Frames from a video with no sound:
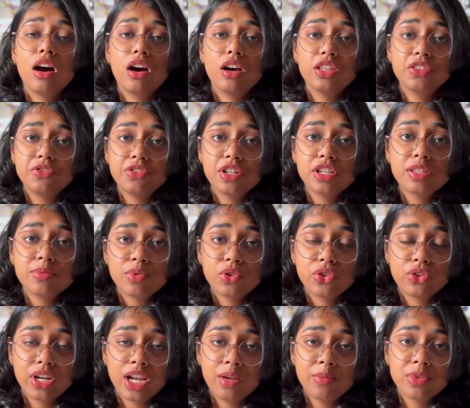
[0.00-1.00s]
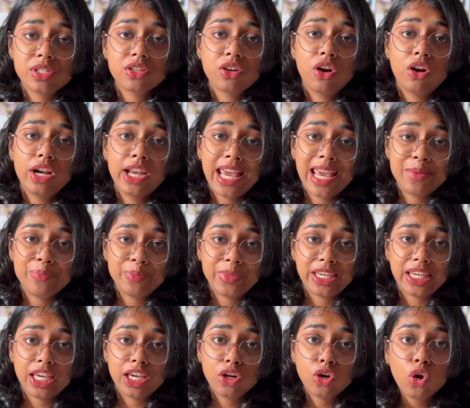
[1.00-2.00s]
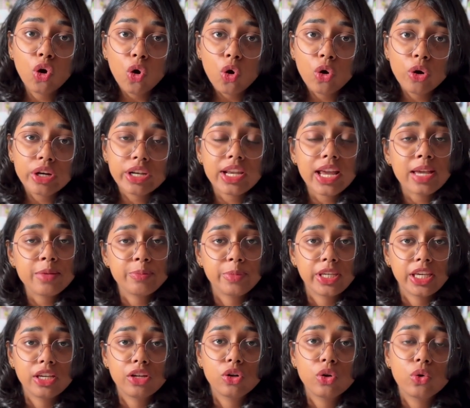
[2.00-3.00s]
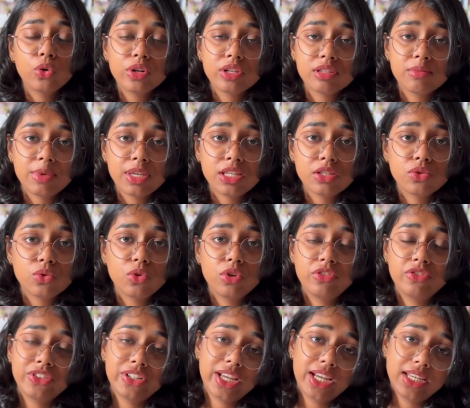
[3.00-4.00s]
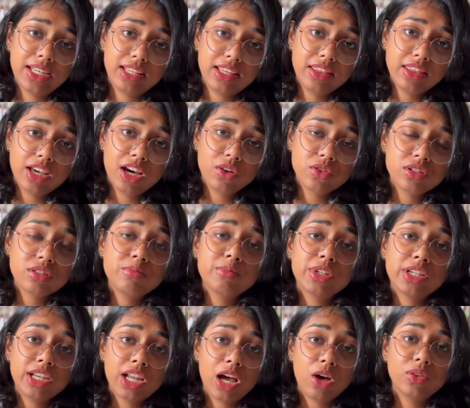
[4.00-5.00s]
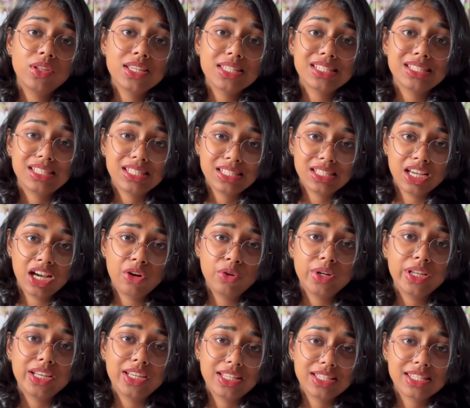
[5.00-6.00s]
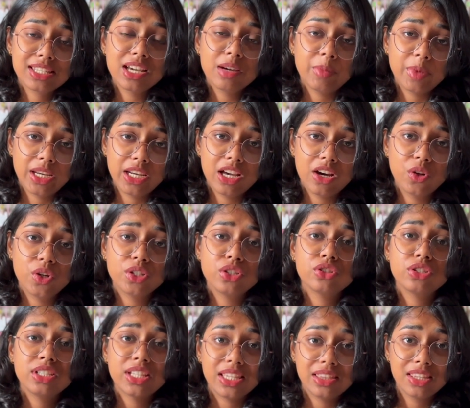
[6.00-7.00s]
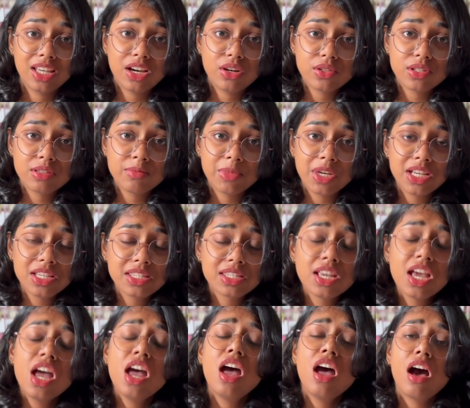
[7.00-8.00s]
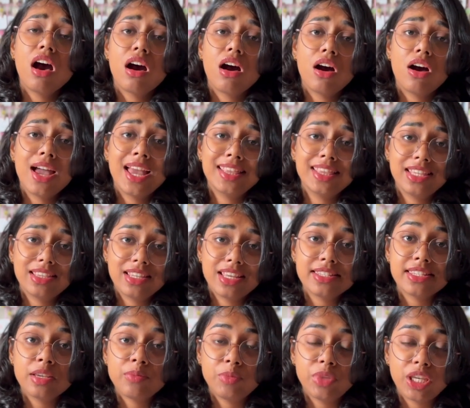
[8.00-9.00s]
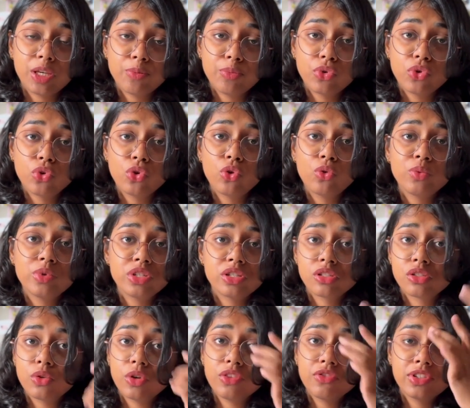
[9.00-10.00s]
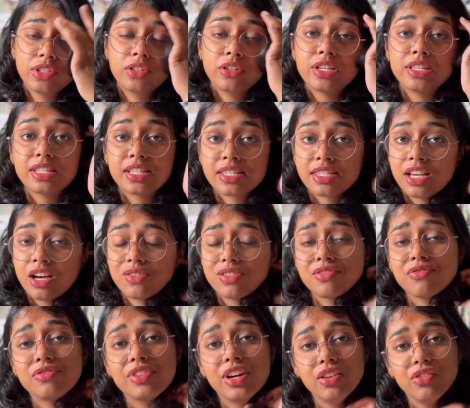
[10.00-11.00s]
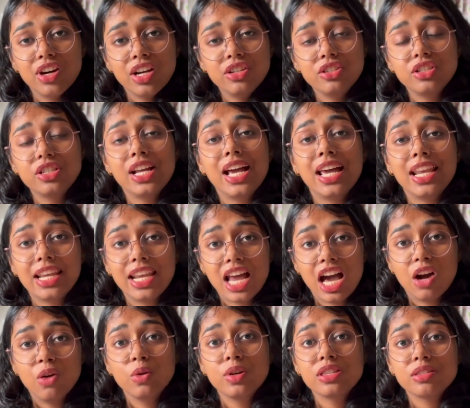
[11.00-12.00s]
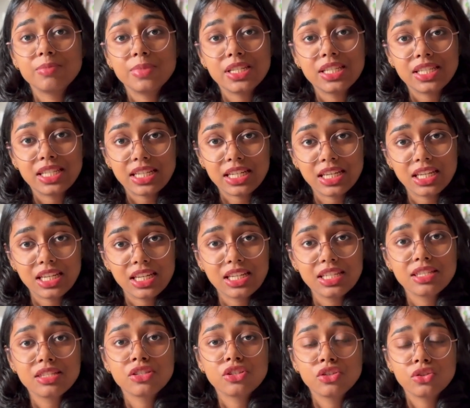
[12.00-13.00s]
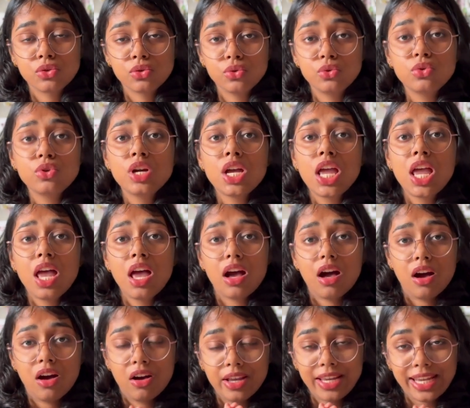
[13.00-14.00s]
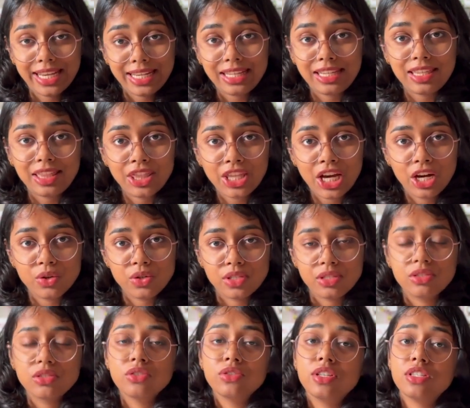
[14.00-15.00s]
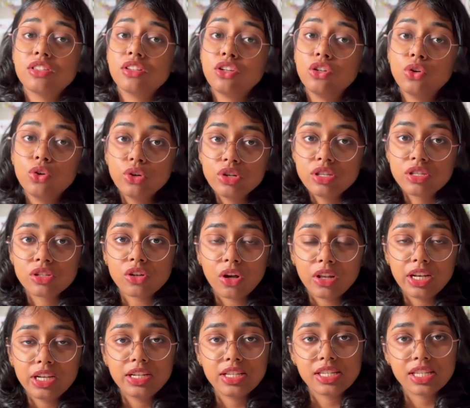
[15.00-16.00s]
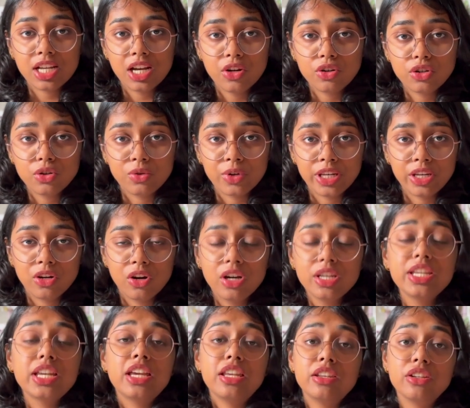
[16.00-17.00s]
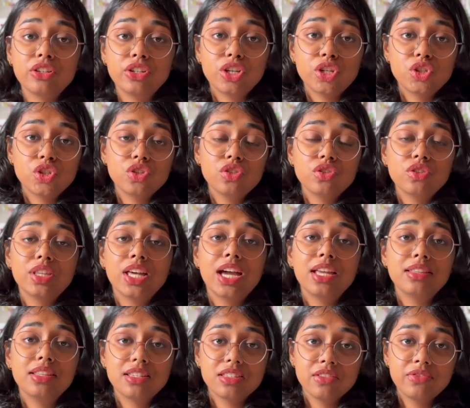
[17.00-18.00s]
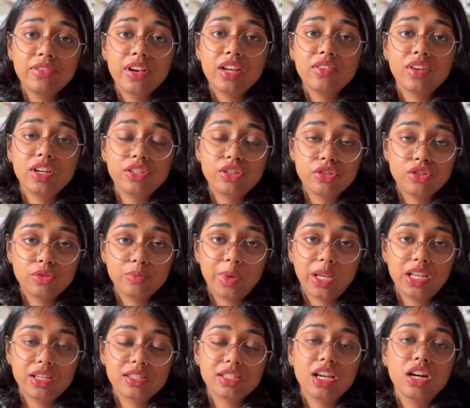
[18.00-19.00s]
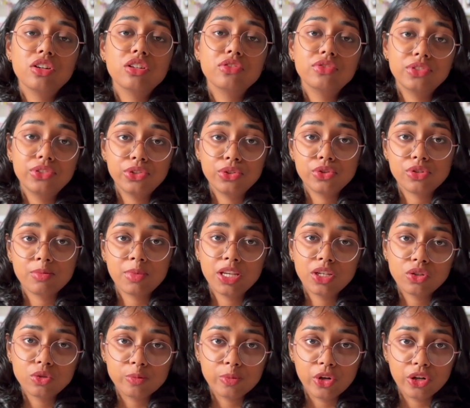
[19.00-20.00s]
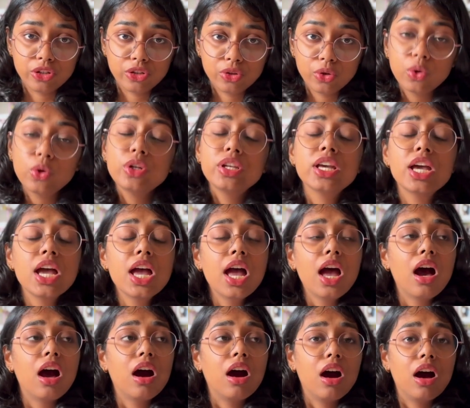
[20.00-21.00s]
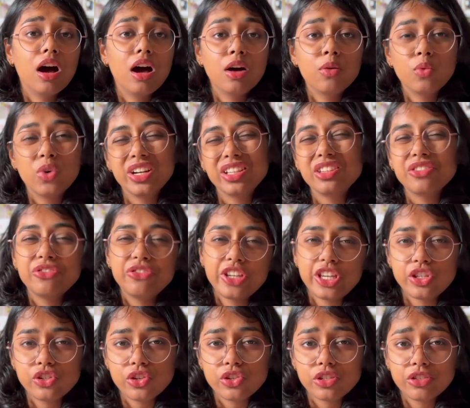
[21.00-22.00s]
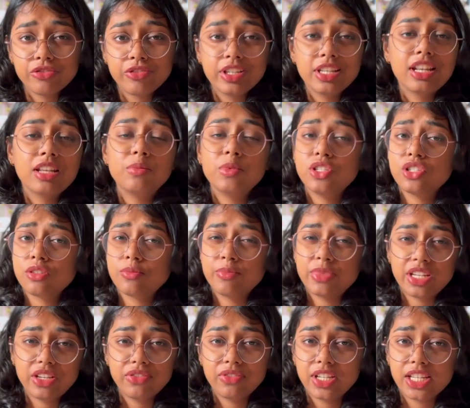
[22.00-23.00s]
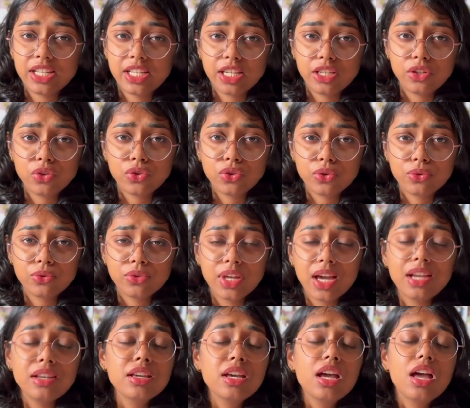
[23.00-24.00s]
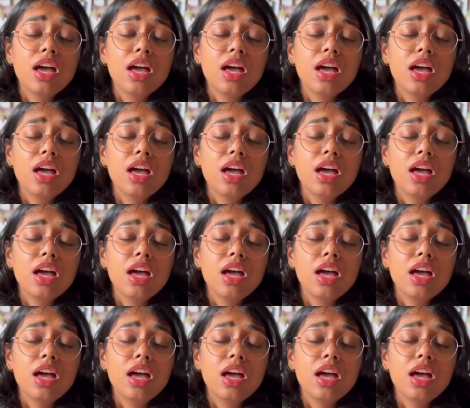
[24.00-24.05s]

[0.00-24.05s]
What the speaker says: The first program is called MBA CORE. MBA CORE is being sold for 19,000, but now there's a discount and it's coming down to 10,000 bucks. And then there's MBA Pro, which is going for 36,500, and now it's been decreased to 18,000. So there's a good solid discount going on. In addition to that, there's a 500 rupee discount if you use my coupon code. What are the features of it? Let me just briefly take you through that.